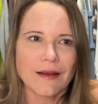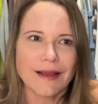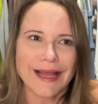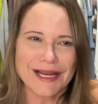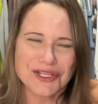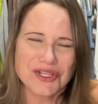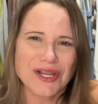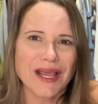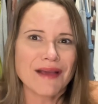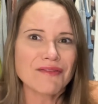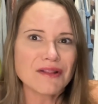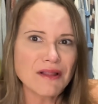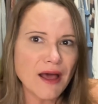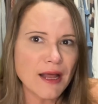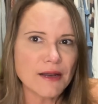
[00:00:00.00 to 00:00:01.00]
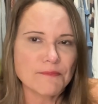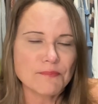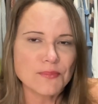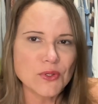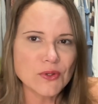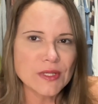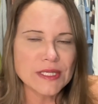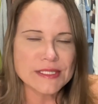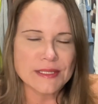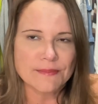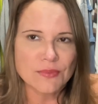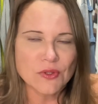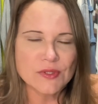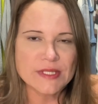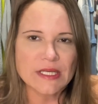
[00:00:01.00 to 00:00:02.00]
Actually, I have a lot of booties and
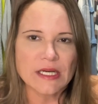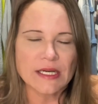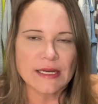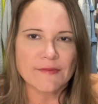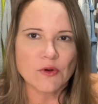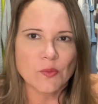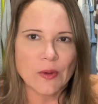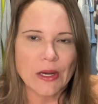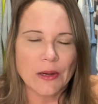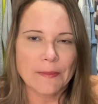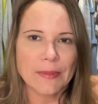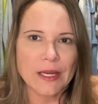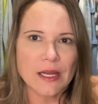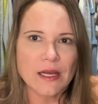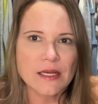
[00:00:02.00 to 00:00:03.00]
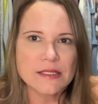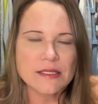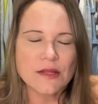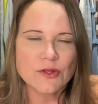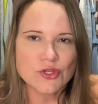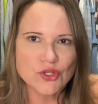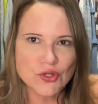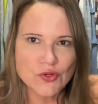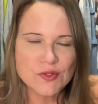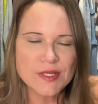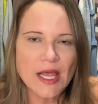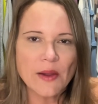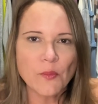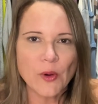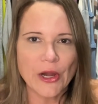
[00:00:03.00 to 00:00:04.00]
boots that I never wear because the shoes
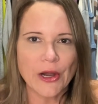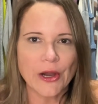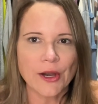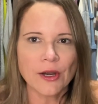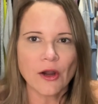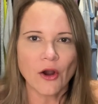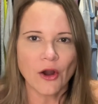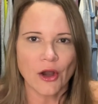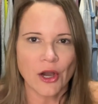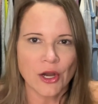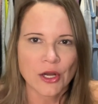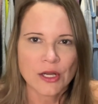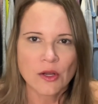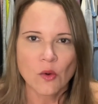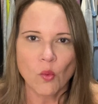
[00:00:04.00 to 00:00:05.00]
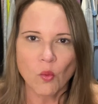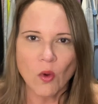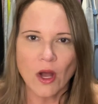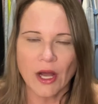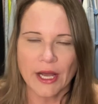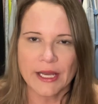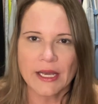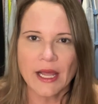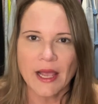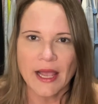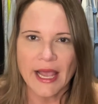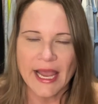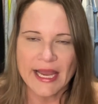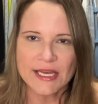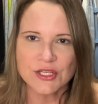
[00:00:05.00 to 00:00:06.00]
I wear are one,
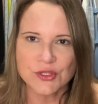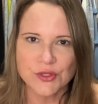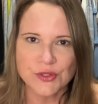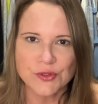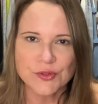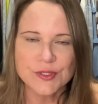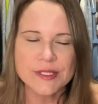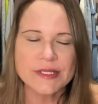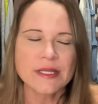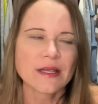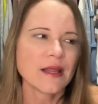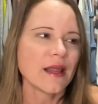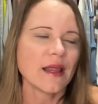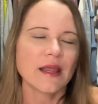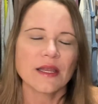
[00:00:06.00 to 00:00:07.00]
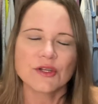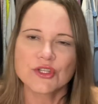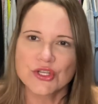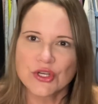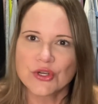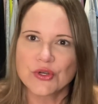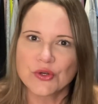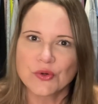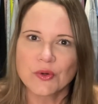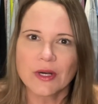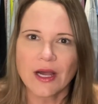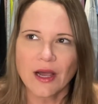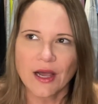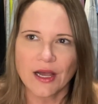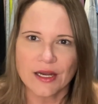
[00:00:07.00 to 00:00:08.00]
Hey Dudes, two,
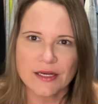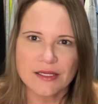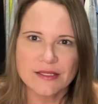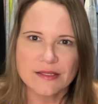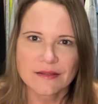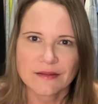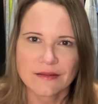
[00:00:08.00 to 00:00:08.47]
Uggs.